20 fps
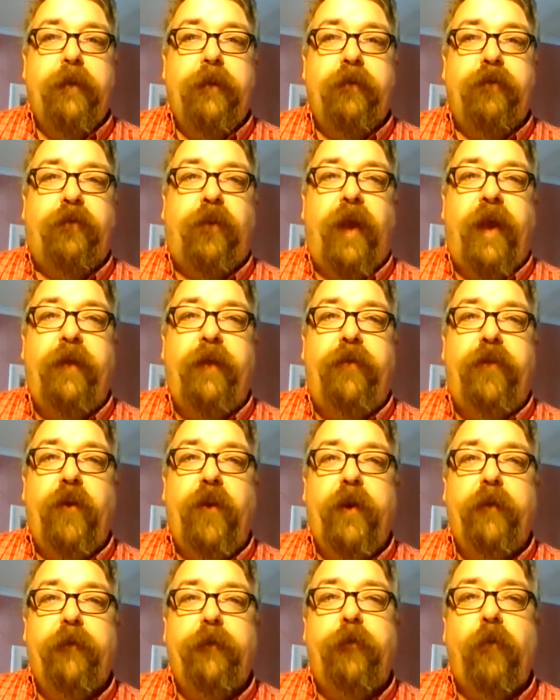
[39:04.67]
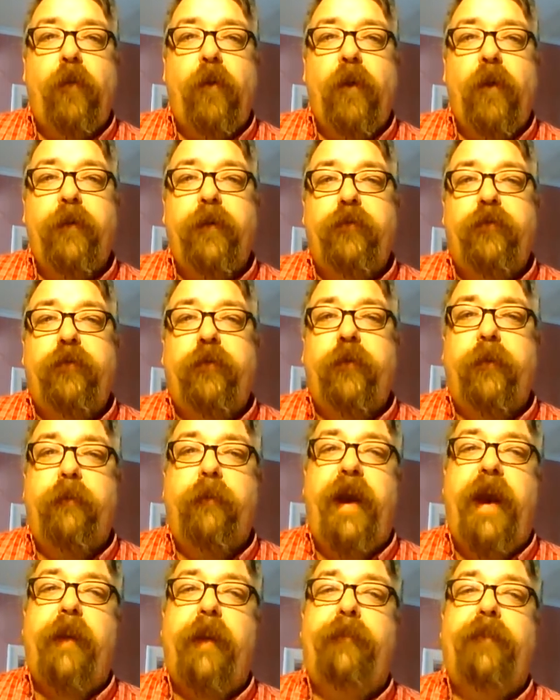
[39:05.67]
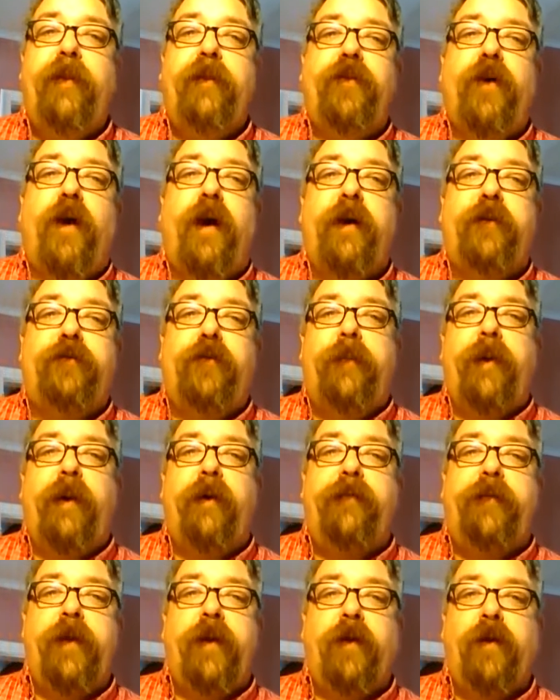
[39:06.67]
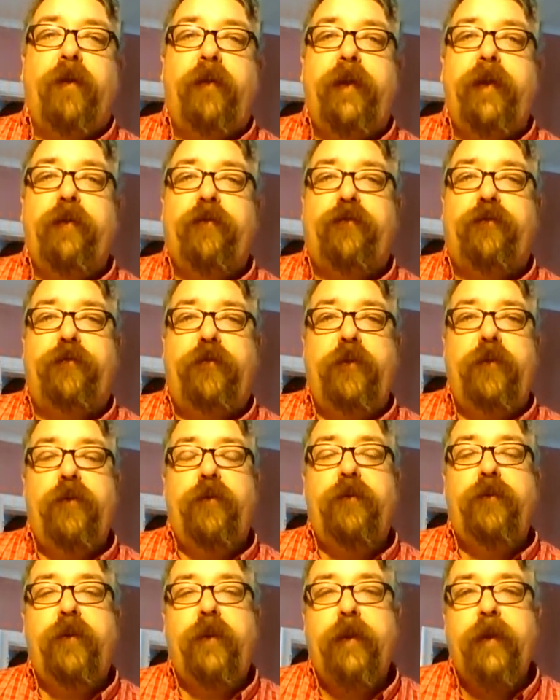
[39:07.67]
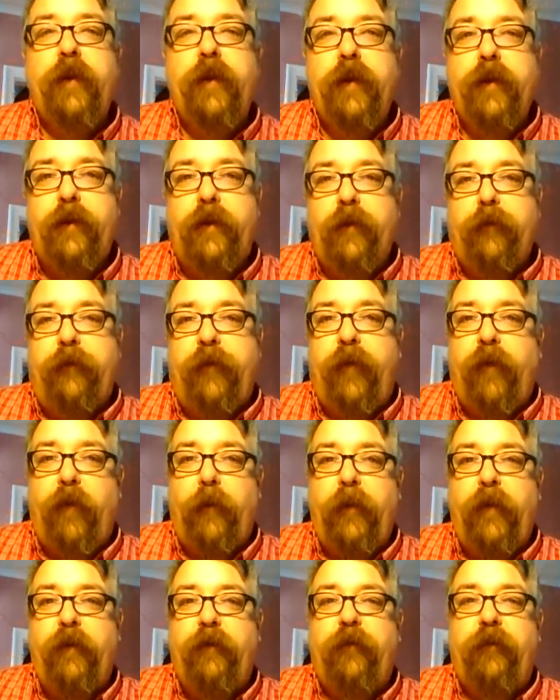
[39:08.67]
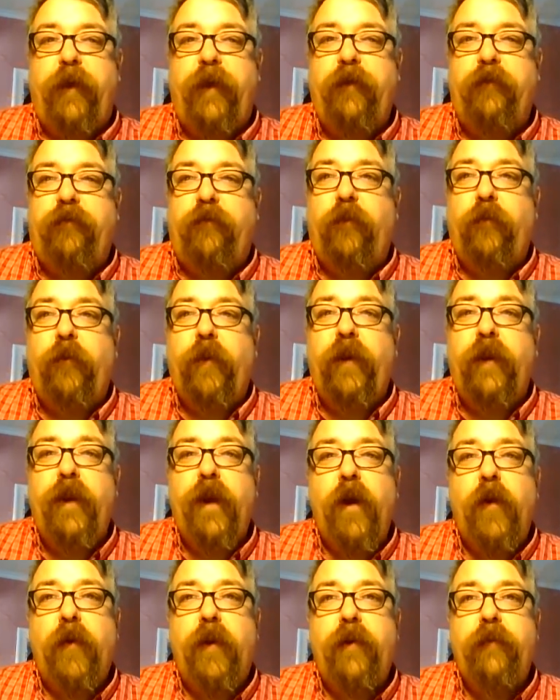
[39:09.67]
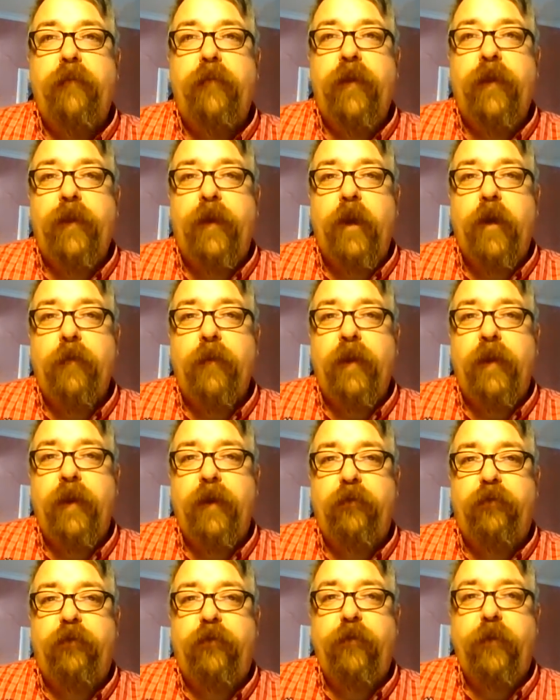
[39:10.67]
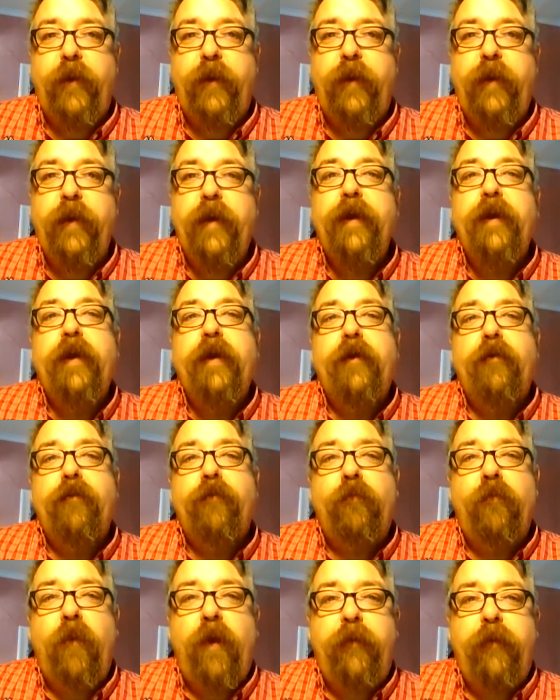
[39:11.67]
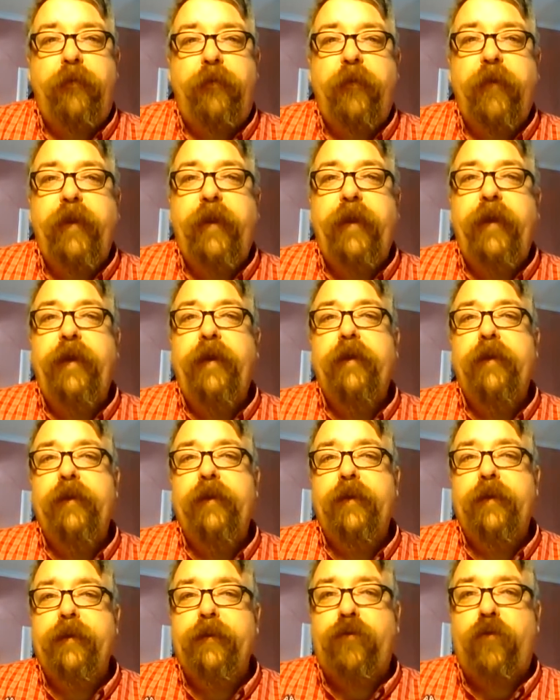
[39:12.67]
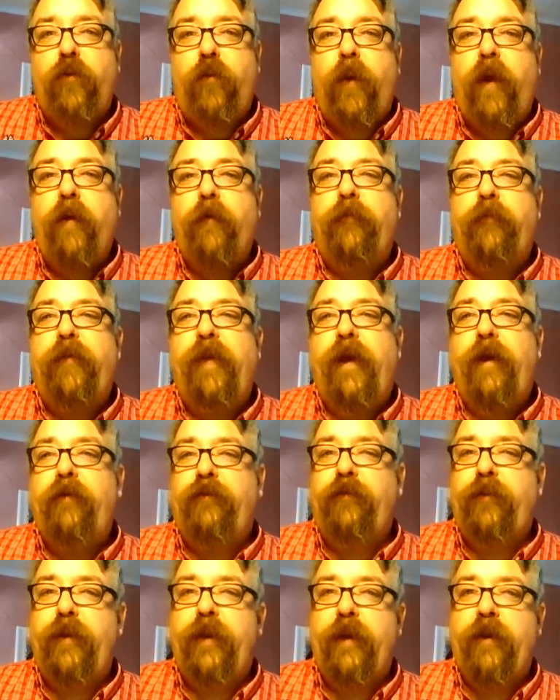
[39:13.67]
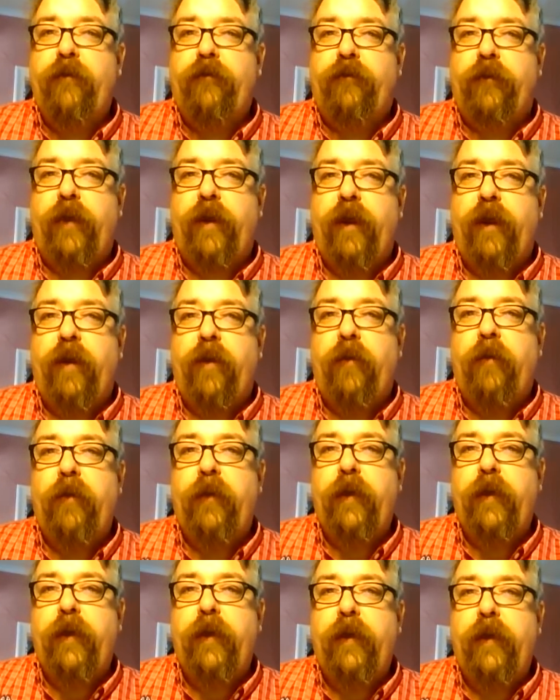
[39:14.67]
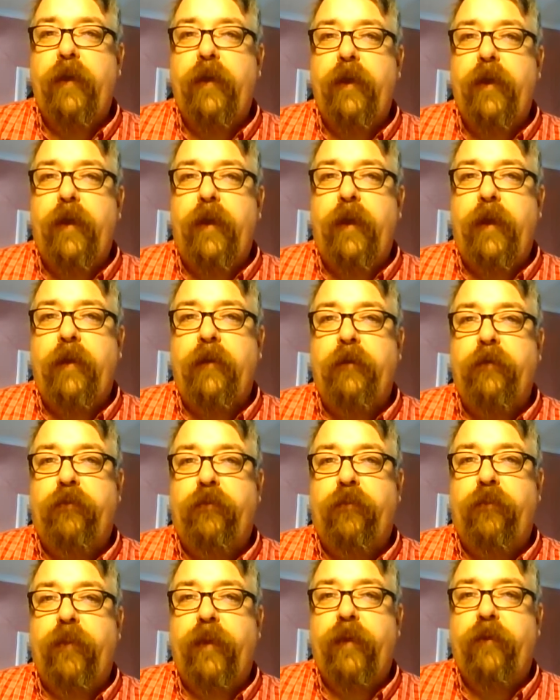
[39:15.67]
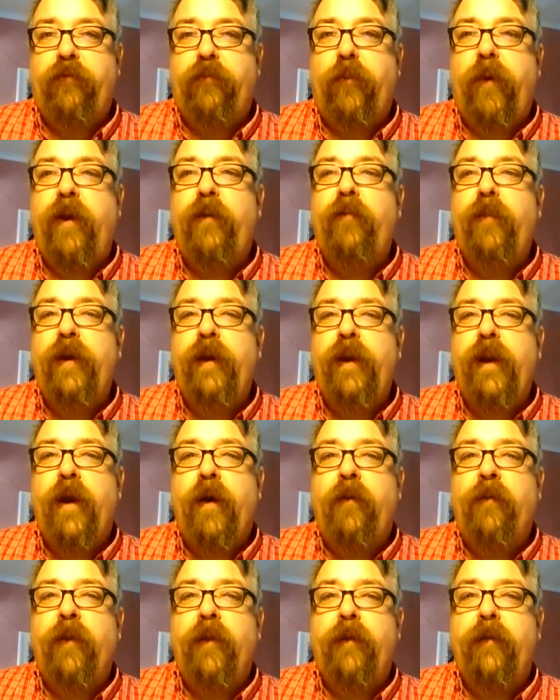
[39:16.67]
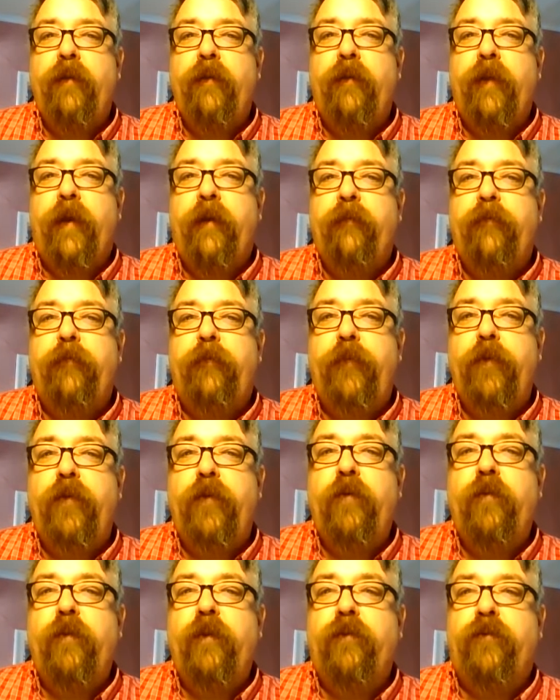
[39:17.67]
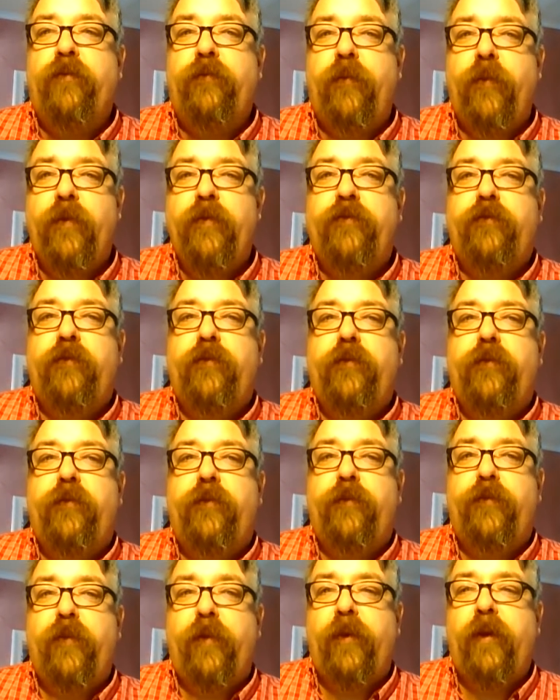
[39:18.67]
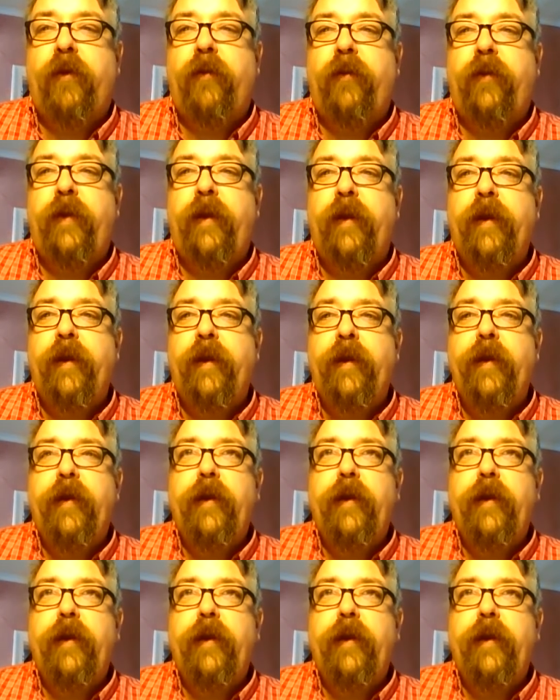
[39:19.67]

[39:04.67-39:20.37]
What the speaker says: Slide 34, this is a map that talks about the earliest food development sites that we know of in human history. Roughly 12,000 years ago is when we know that food was first thoroughly